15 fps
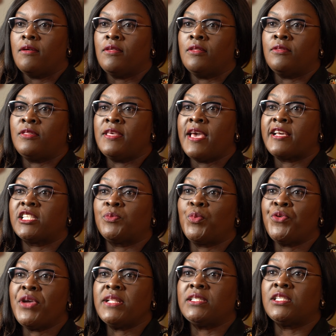The
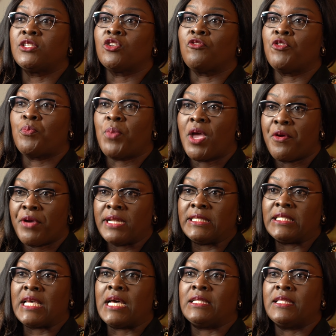experiences of a parent
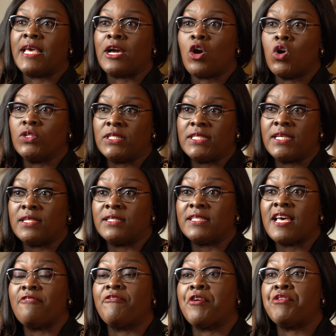and their concerns
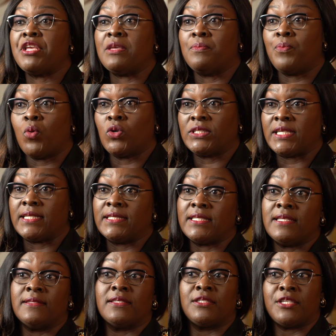are very important
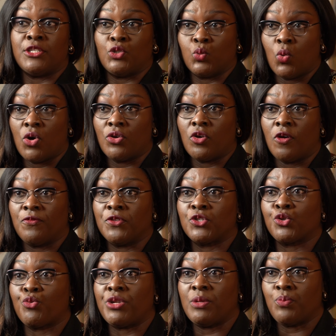in stage 1 of the
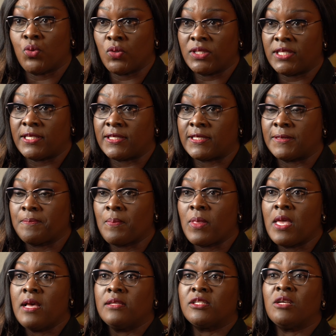screening process.
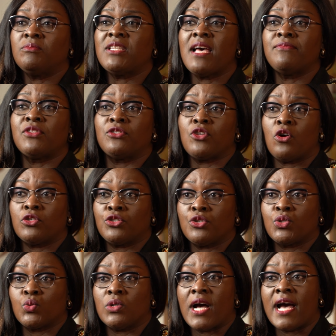Sometimes the
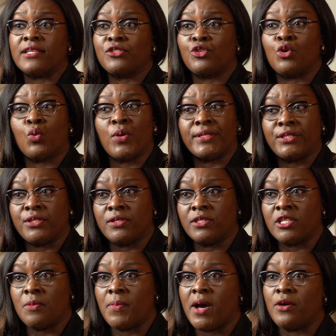doctors will ask you questions
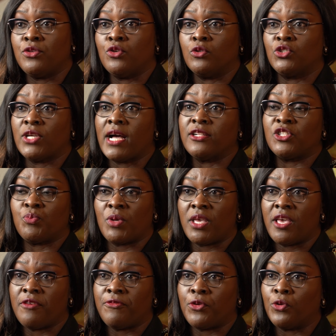about your child's
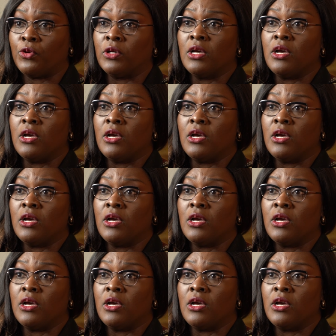behavior.